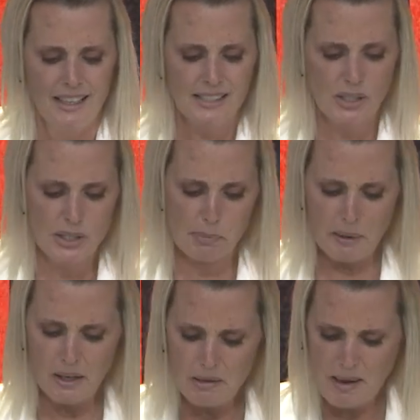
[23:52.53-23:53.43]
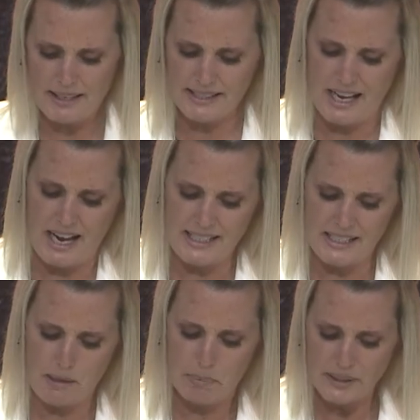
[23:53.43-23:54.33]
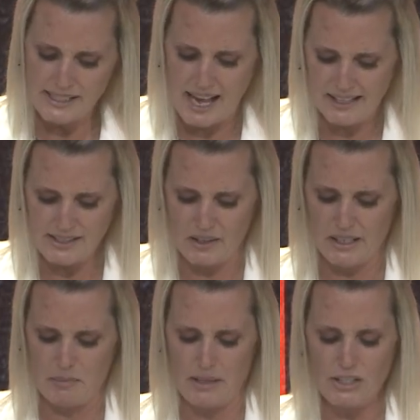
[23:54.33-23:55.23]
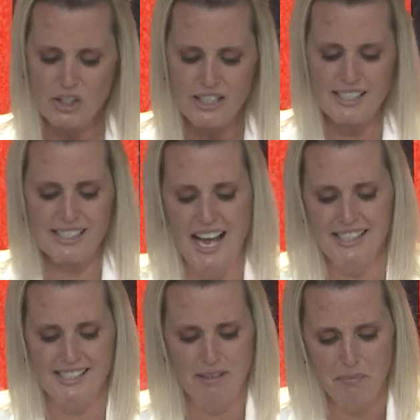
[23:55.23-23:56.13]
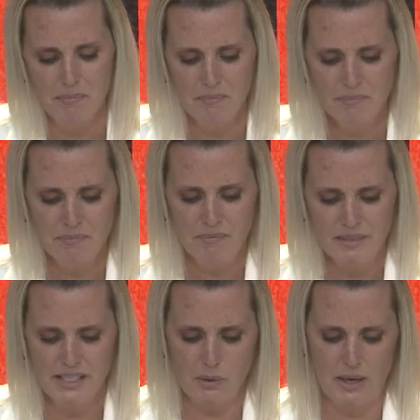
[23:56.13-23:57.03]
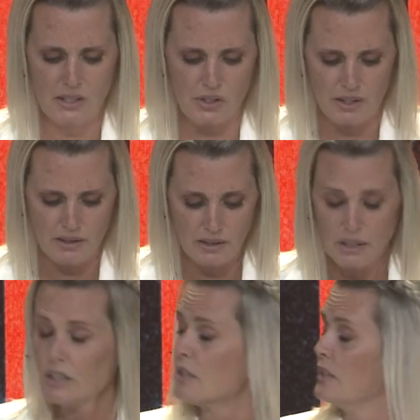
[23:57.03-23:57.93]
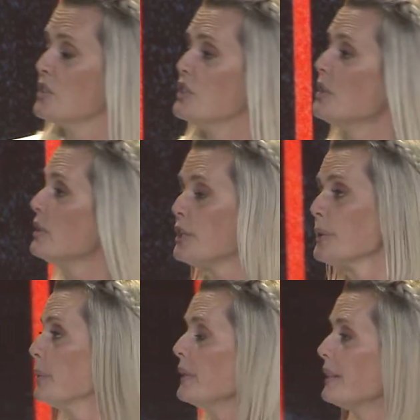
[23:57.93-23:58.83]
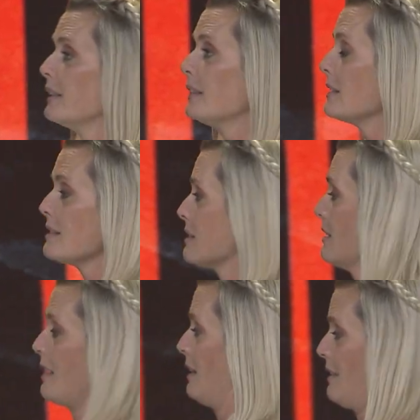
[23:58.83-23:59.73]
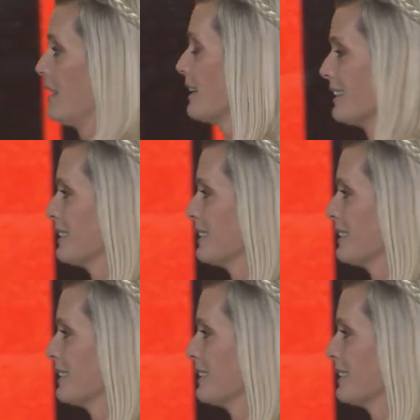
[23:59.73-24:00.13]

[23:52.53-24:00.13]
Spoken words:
And so he spit on the man's eyes and he put his hands on him. And then Jesus asked him this question, do you see anything?